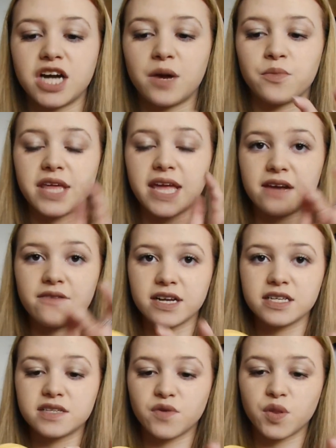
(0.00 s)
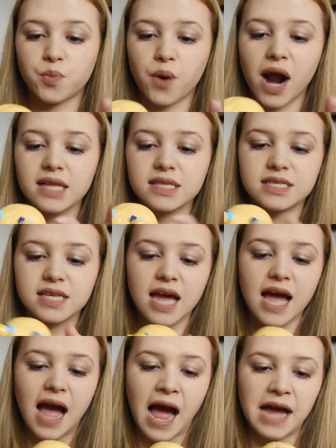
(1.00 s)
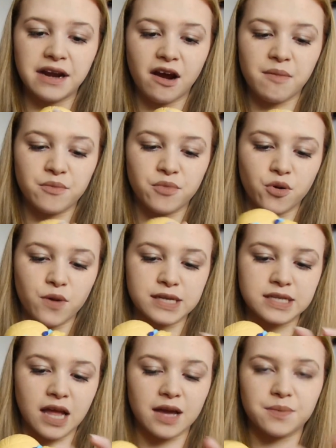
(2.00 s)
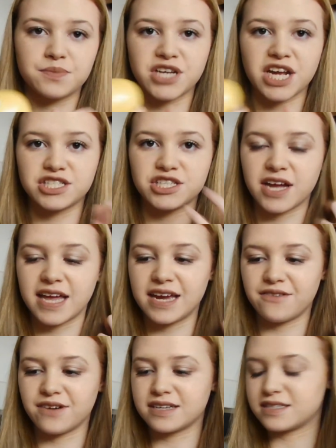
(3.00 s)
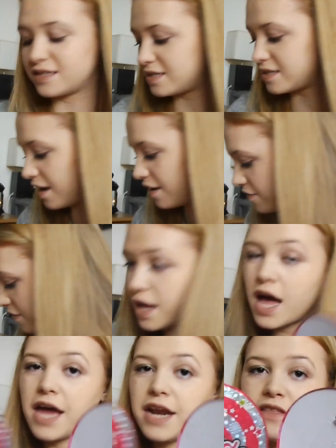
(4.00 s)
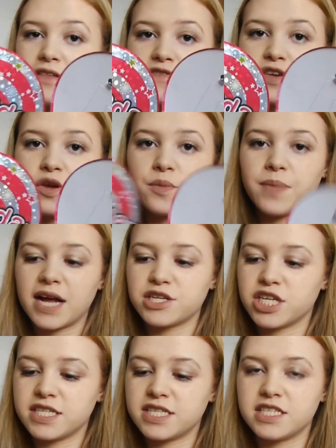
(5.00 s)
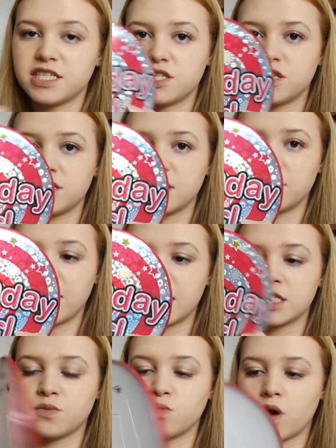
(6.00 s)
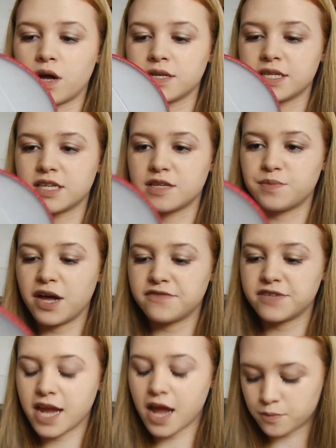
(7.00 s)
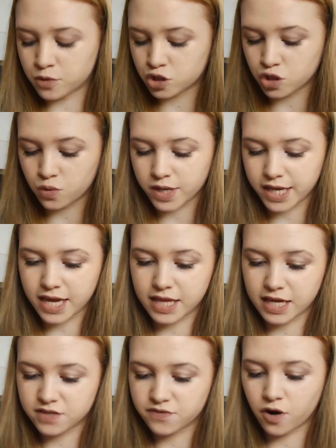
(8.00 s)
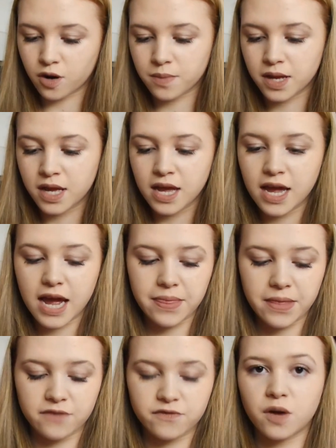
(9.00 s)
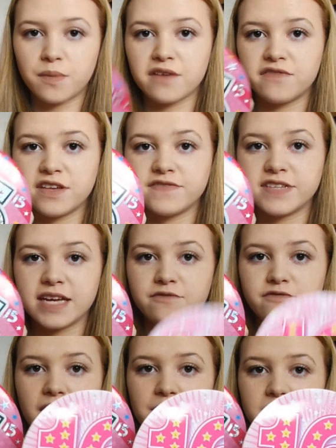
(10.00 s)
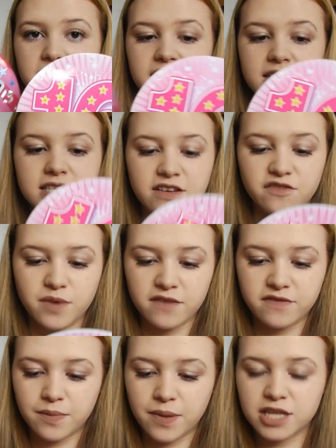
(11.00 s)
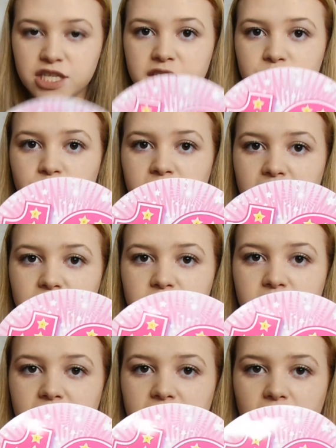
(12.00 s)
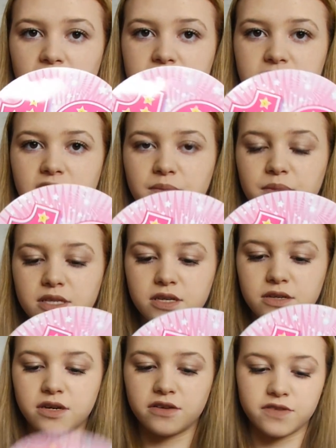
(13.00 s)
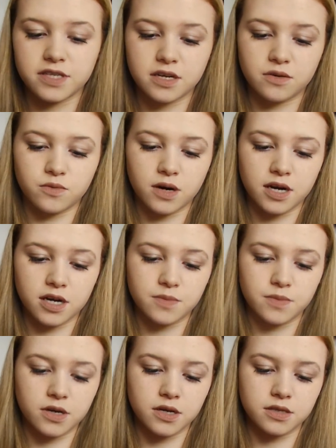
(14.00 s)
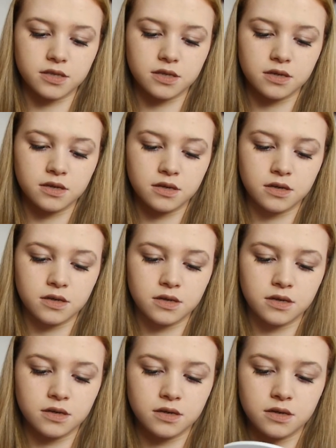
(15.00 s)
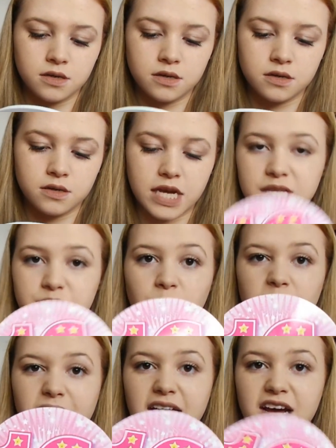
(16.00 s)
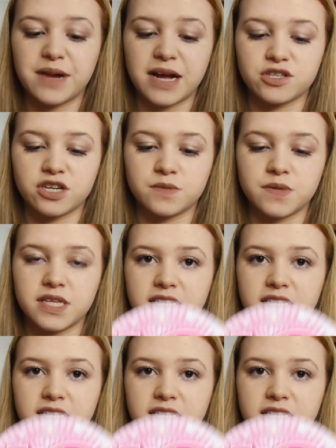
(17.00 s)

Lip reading: come with earrings for the Bratz, and I remember always like changing her earrings and stuff. Another few badges. This is just a random one that says birthday girl. I'm not sure what year that's from. And then I've got my 15th and my 16th birthday badge, and this one actually lights up. I don't know if it's going to work because it's probably run out of battery, but